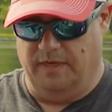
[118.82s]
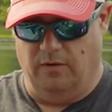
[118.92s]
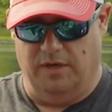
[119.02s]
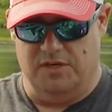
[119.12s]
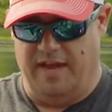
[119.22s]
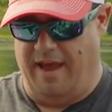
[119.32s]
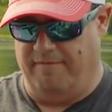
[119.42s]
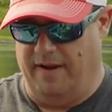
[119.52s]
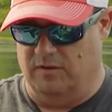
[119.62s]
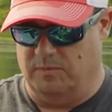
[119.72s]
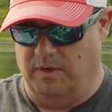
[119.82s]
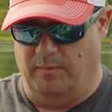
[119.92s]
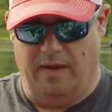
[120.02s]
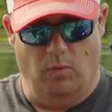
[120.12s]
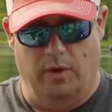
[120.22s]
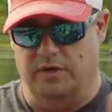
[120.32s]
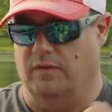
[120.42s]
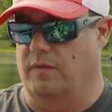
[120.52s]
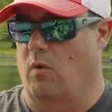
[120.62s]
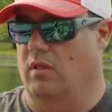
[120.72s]
You know, get you a half ounce spinnerbait, one you can
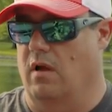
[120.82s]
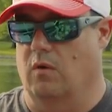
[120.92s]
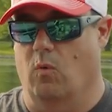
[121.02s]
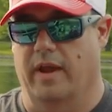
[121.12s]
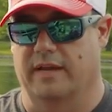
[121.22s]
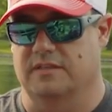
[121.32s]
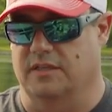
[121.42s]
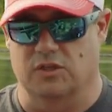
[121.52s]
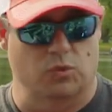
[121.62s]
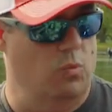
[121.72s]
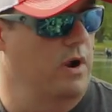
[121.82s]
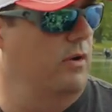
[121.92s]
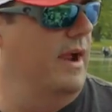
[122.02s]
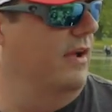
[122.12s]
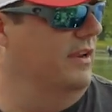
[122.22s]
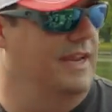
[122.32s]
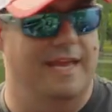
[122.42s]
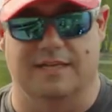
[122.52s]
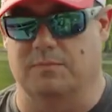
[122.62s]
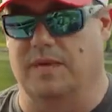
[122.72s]
throw a long ways and just run around and hit as